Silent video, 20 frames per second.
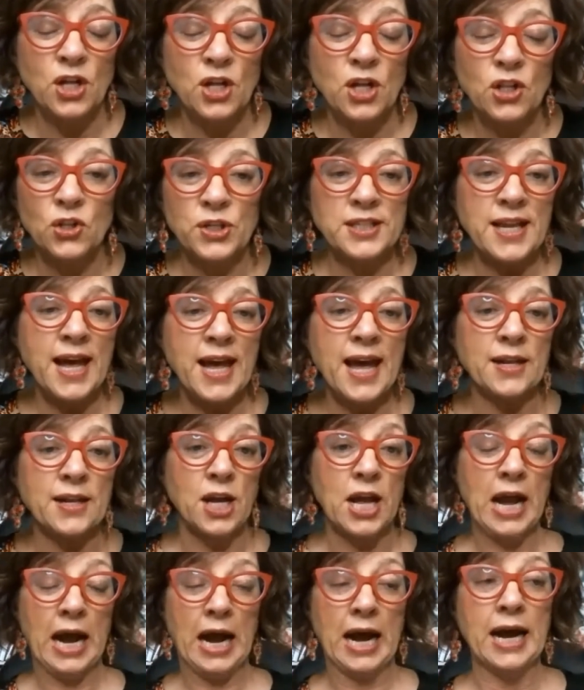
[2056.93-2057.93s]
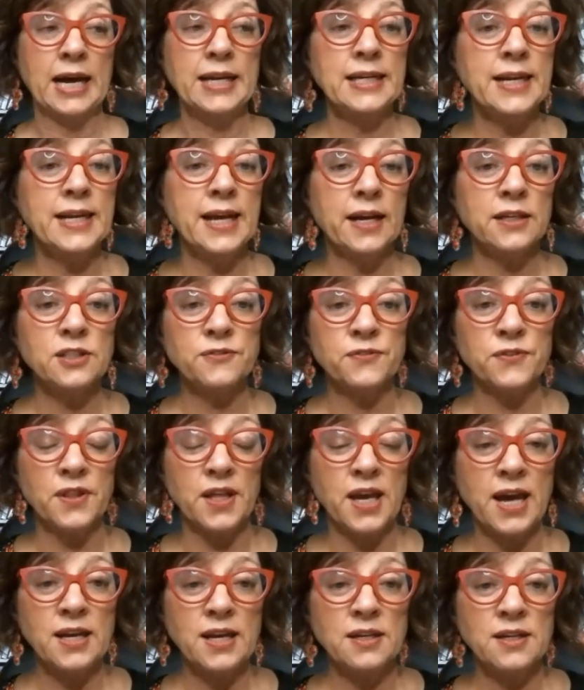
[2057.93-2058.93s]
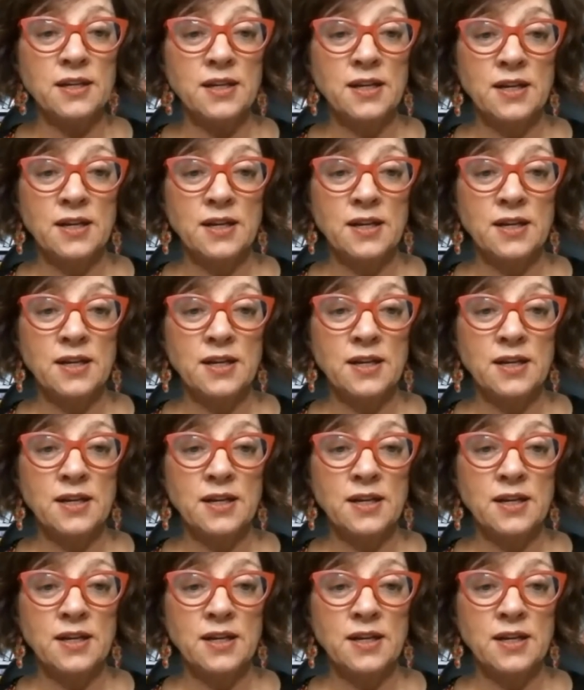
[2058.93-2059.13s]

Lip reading: Look at that. I didn't ask for that.